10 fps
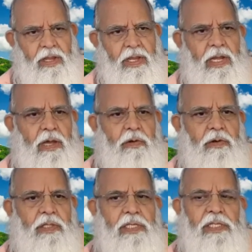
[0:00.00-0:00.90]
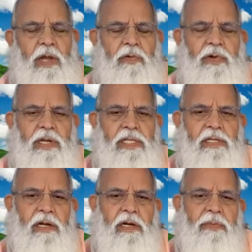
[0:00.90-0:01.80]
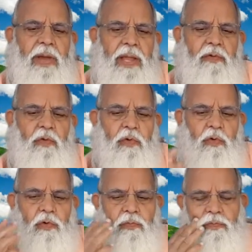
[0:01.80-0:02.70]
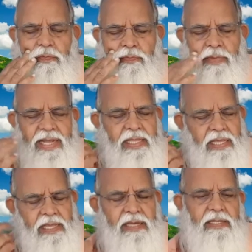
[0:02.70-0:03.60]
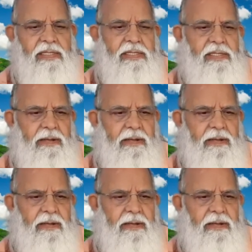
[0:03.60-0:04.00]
Now, the sound is heard by who? By the ears.